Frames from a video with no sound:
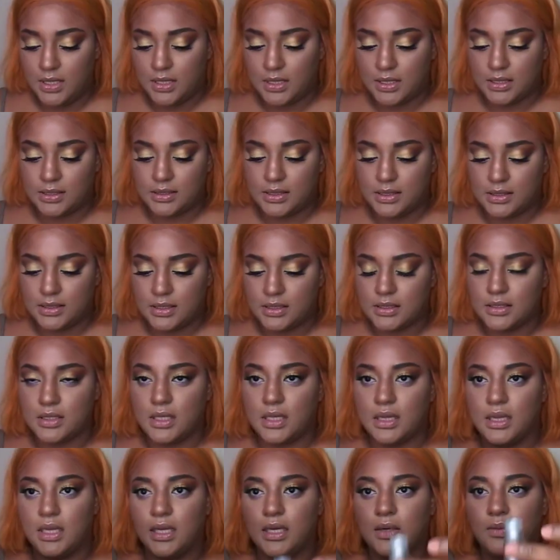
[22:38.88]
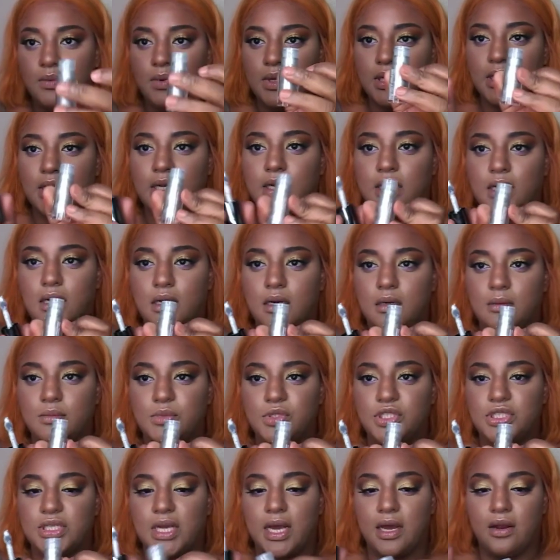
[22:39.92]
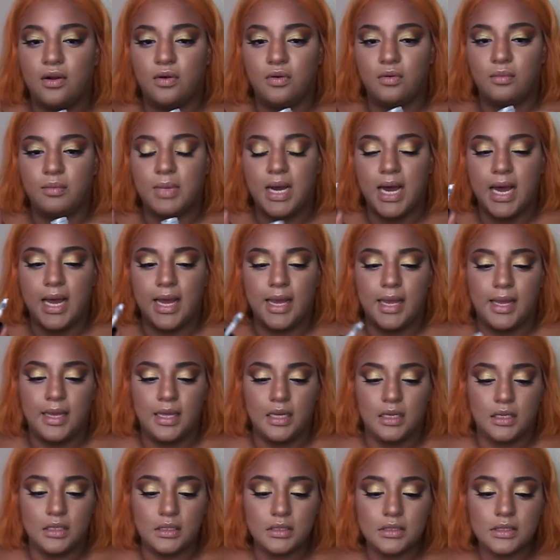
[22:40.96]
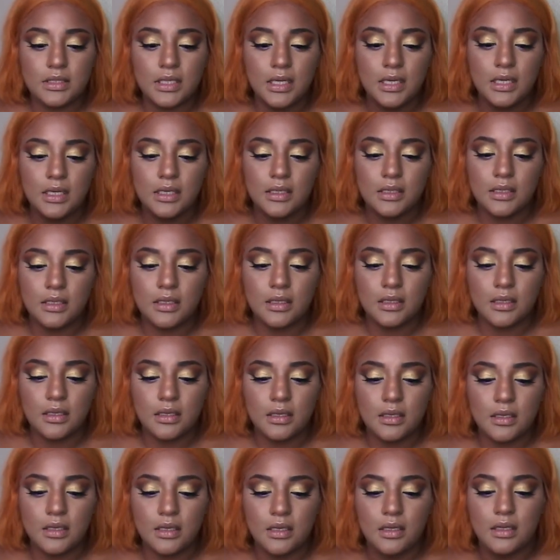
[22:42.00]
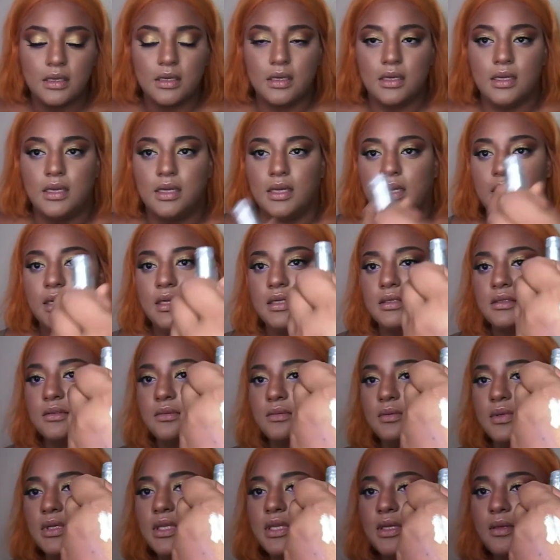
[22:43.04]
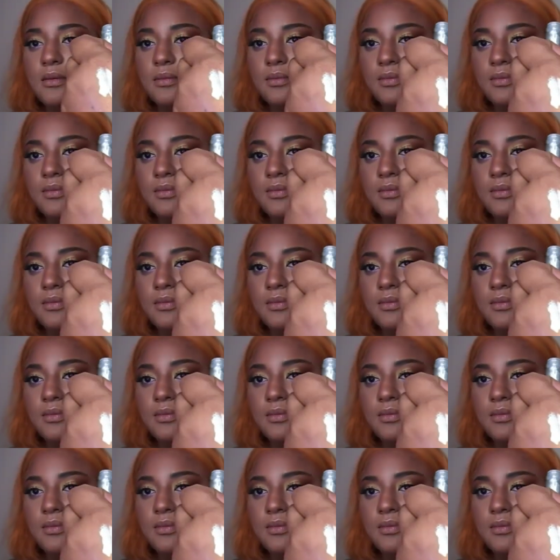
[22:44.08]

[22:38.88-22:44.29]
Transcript: Because this is a liquid shadow by Ulta. And it's really,